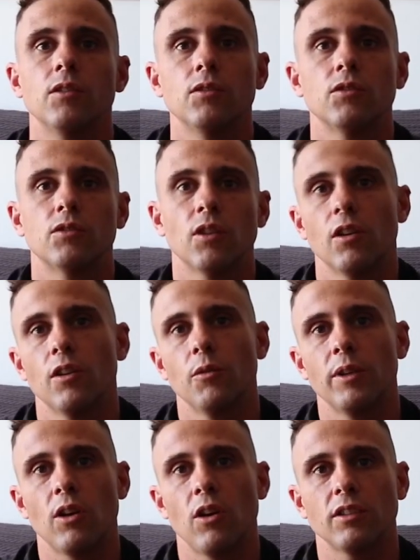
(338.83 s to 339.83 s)
So
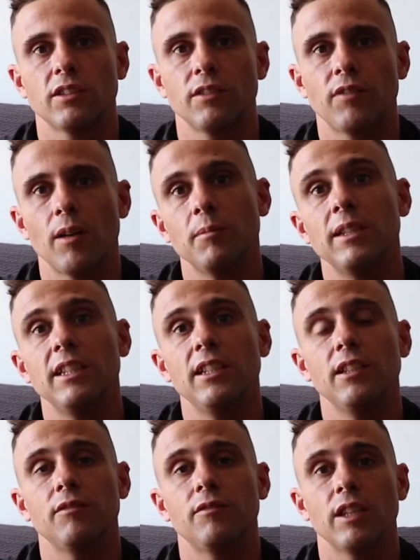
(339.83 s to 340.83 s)
when asked if I
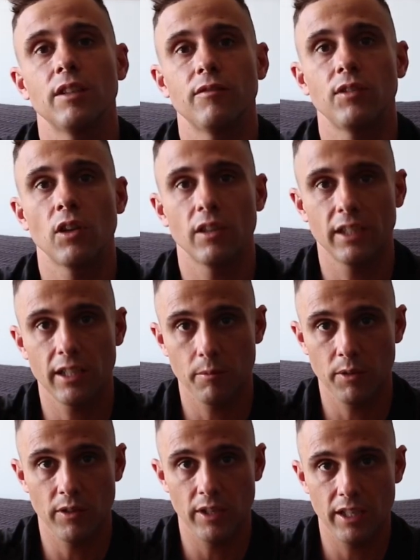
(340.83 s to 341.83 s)
believe if Yanni can
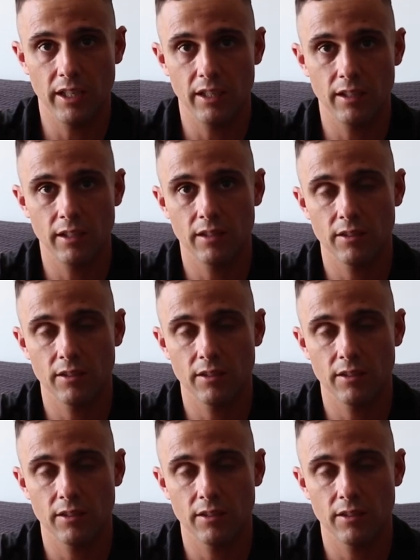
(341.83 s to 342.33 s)
be ready